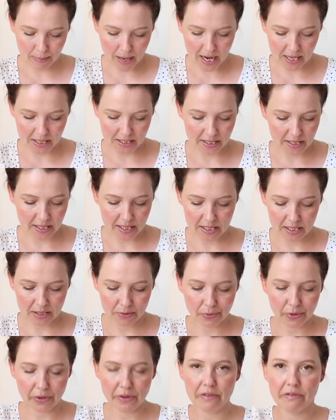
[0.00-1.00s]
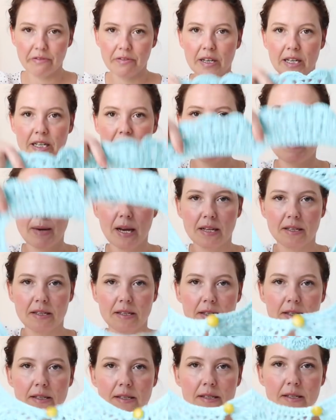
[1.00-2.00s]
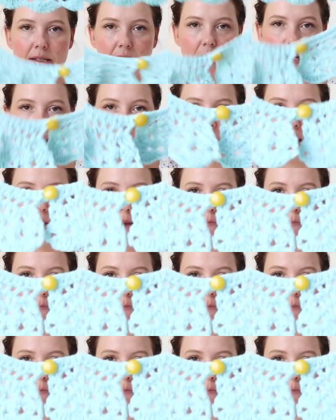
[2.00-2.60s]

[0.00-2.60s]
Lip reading: pattern, this is one of the first patterns I